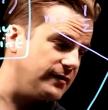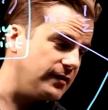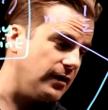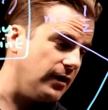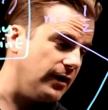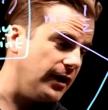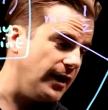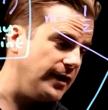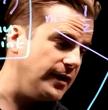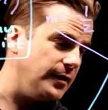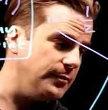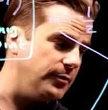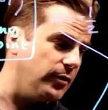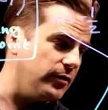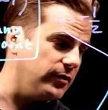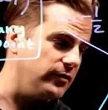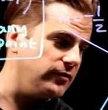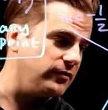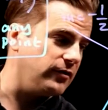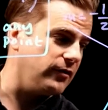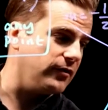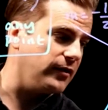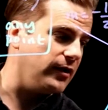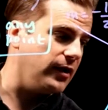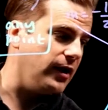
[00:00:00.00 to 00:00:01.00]
is our any
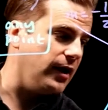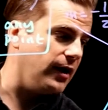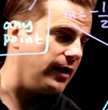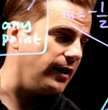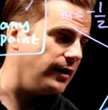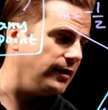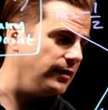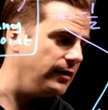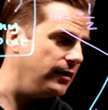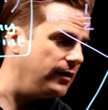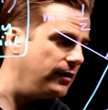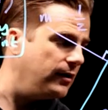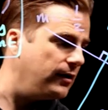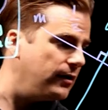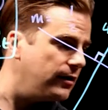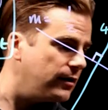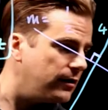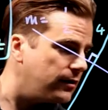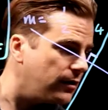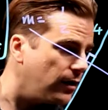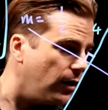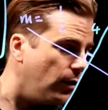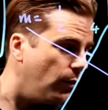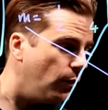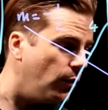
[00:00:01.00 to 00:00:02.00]
point on the line,
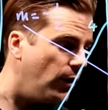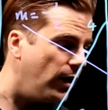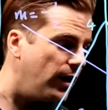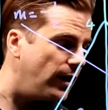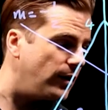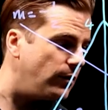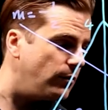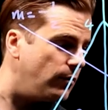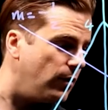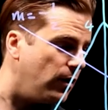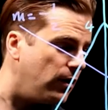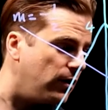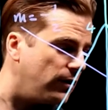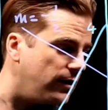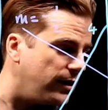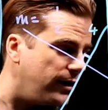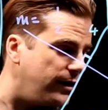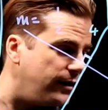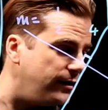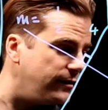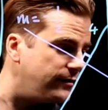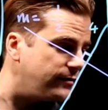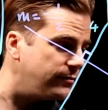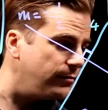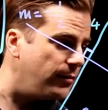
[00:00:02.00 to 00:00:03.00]
and our y1
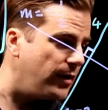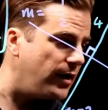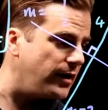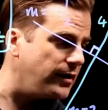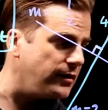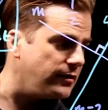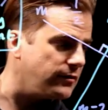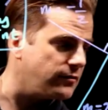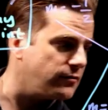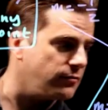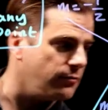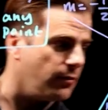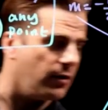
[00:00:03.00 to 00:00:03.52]
is minus